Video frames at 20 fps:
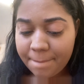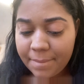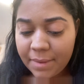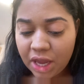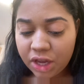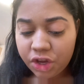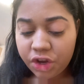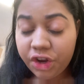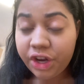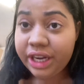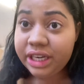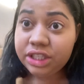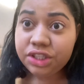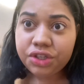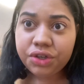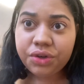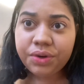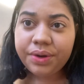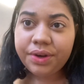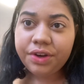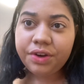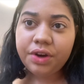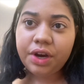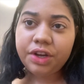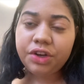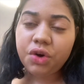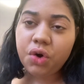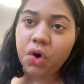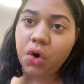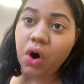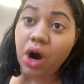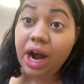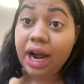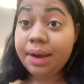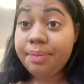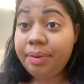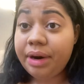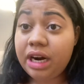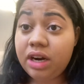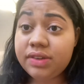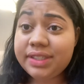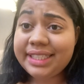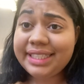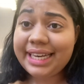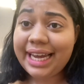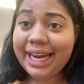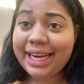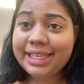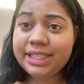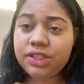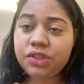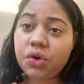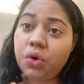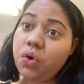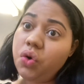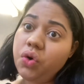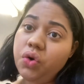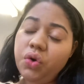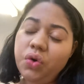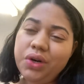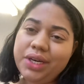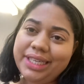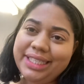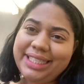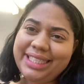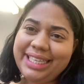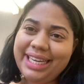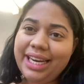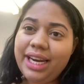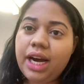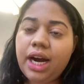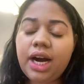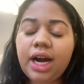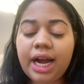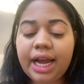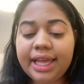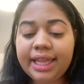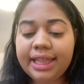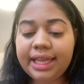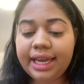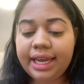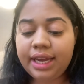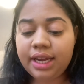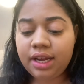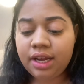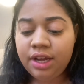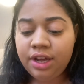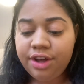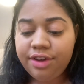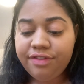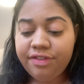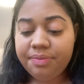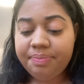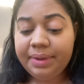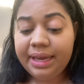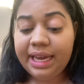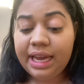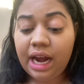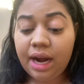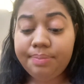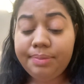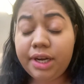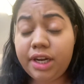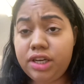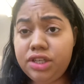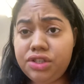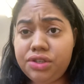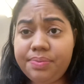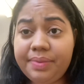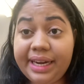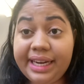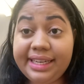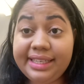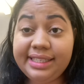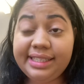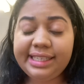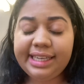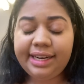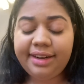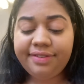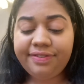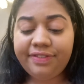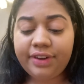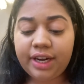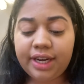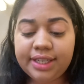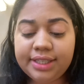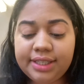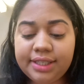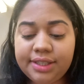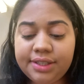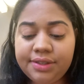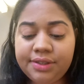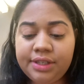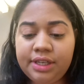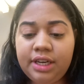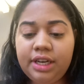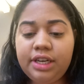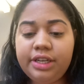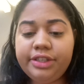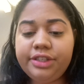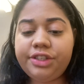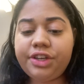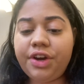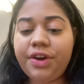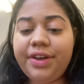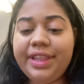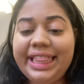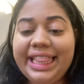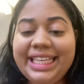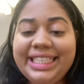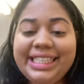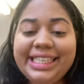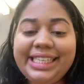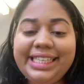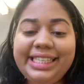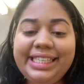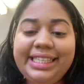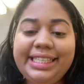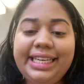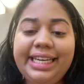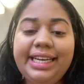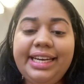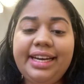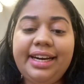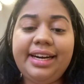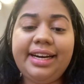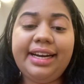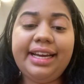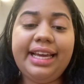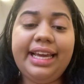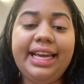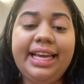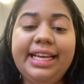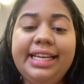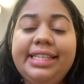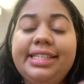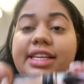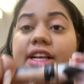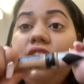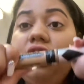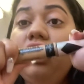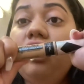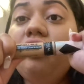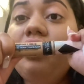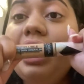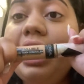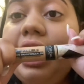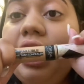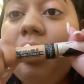you can do your eyebrows next or your concealer. I think for me, I'm going to do my concealer first. So this concealer is L'Oreal